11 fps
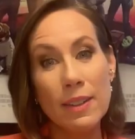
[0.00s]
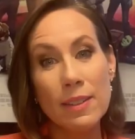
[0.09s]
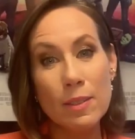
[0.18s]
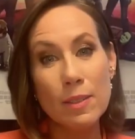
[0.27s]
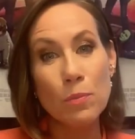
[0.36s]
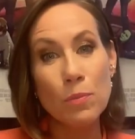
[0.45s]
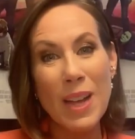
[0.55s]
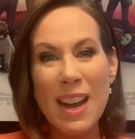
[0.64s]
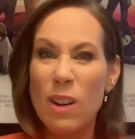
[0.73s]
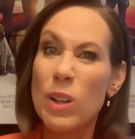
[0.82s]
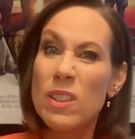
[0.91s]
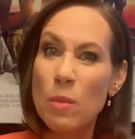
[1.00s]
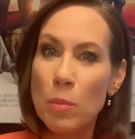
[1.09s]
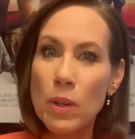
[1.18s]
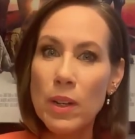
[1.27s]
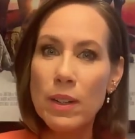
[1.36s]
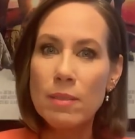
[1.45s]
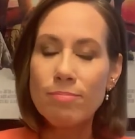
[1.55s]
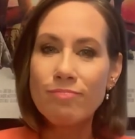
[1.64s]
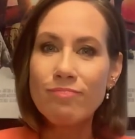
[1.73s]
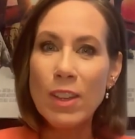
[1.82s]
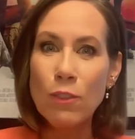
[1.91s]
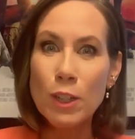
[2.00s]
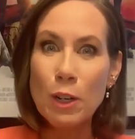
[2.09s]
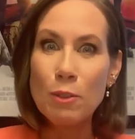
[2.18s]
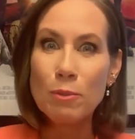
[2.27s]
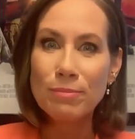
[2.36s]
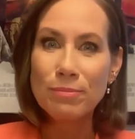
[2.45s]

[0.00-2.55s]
because kind of what's the point if you don't?